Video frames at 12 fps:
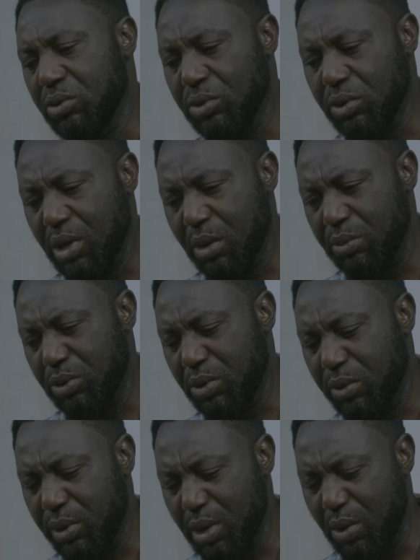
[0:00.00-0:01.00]
It's okay. I'm
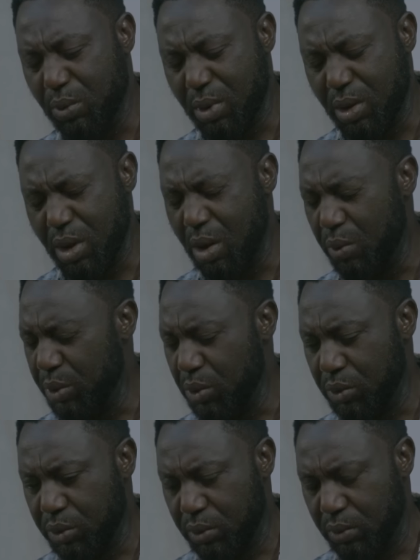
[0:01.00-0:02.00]
sorry. I will
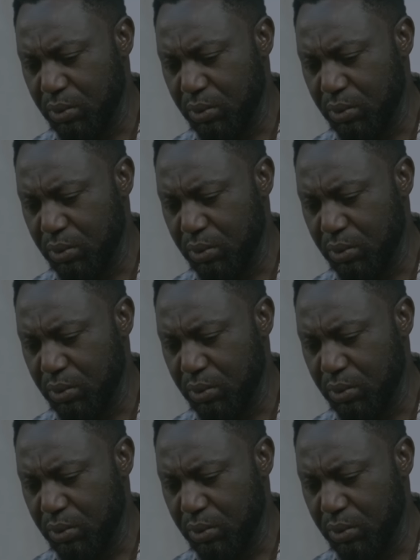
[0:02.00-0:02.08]
not.